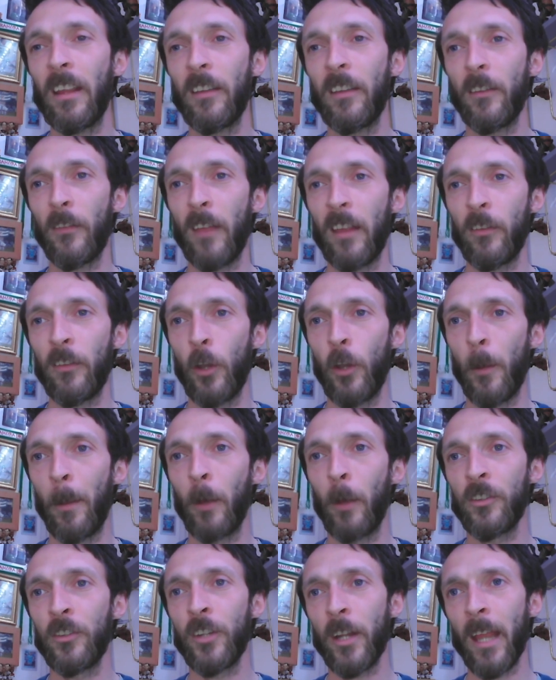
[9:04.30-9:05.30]
if that's how you're
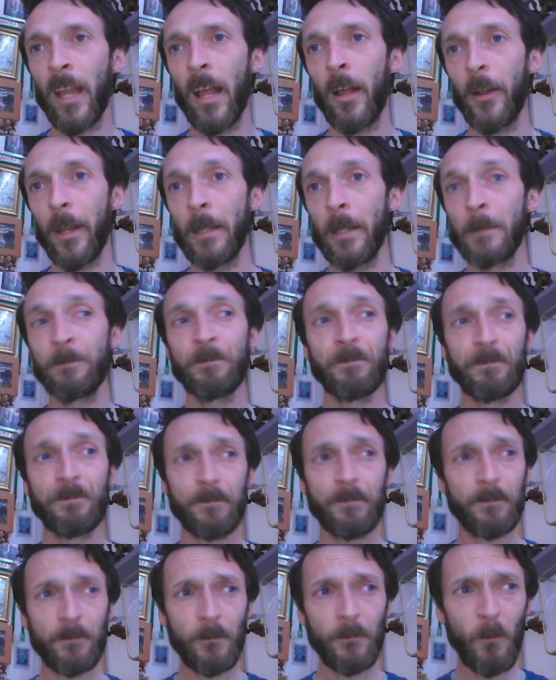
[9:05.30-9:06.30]
building your gallery.
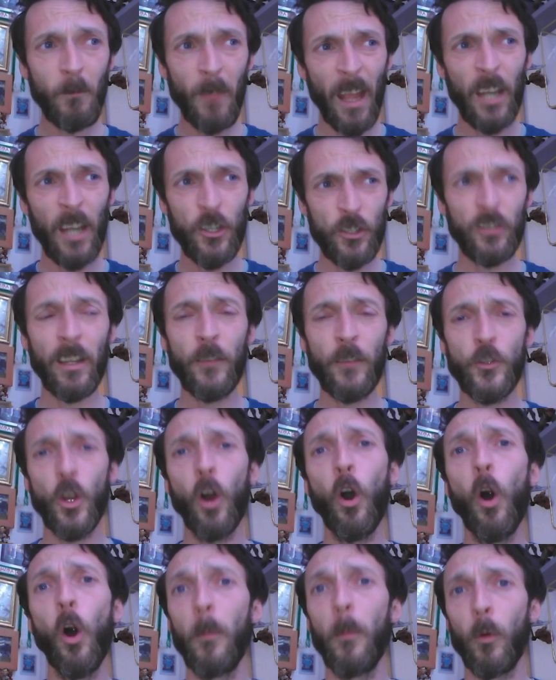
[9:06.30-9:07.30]
It just gives you a
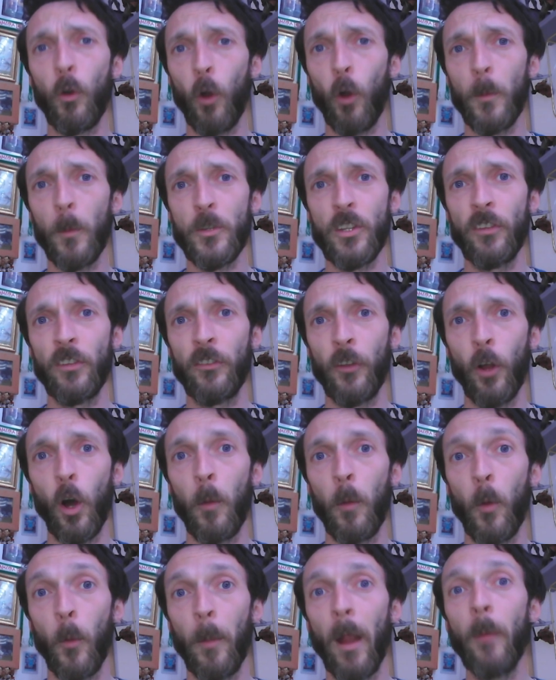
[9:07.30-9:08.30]
lot more options and a lot
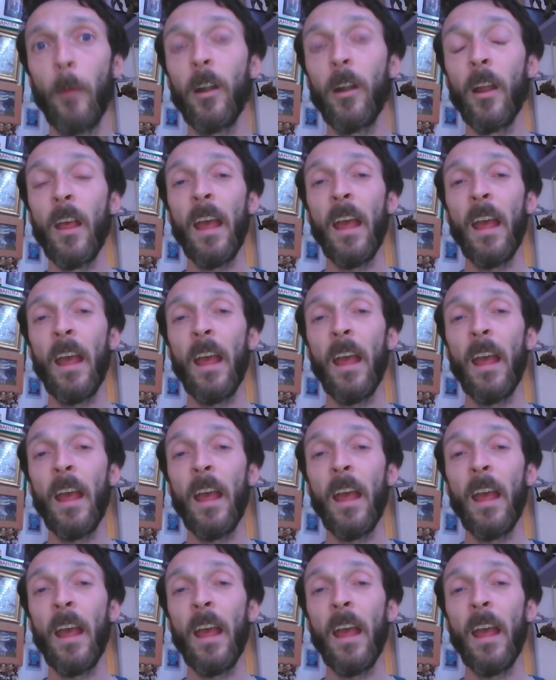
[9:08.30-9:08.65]
more power.